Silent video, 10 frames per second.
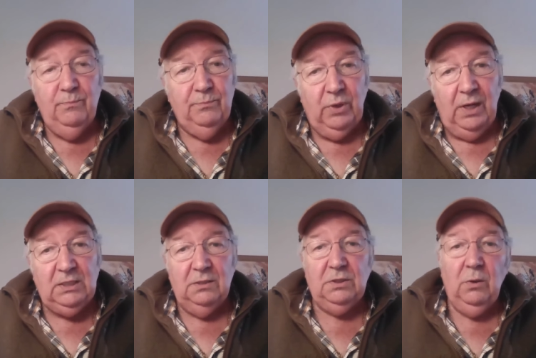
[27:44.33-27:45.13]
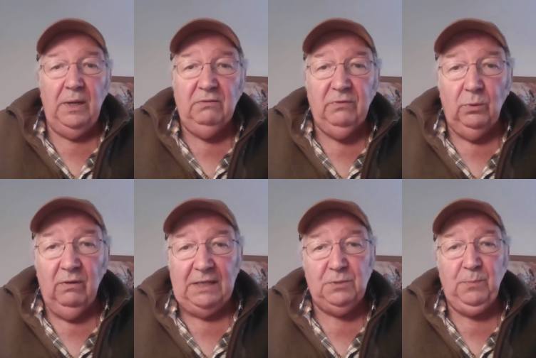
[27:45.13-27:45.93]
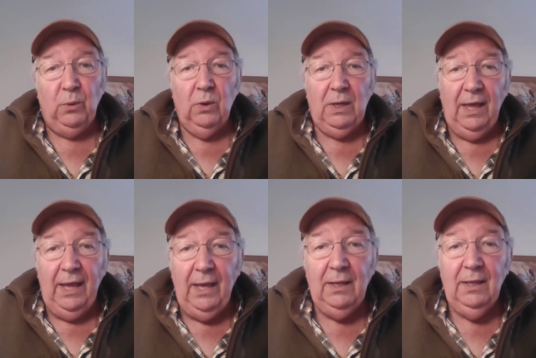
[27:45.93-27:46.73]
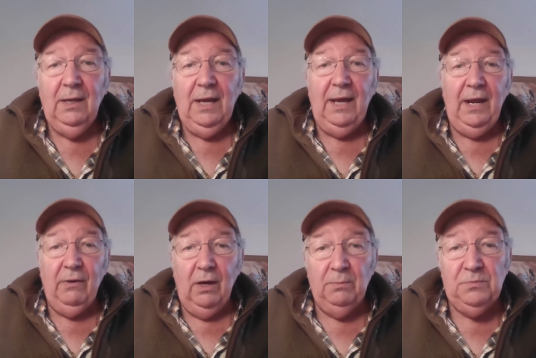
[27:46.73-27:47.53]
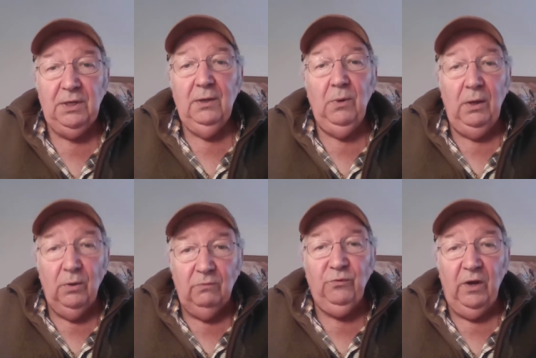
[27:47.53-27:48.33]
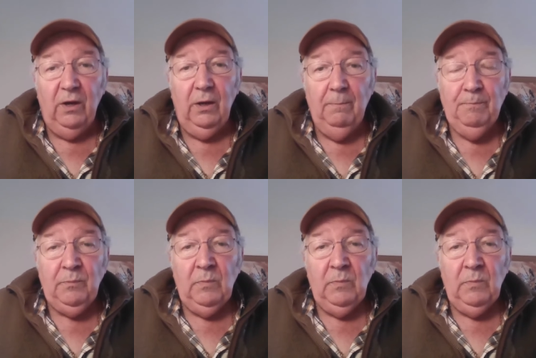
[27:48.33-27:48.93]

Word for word: priceless queen of all of our sport, Claire at Air Arms, will confirm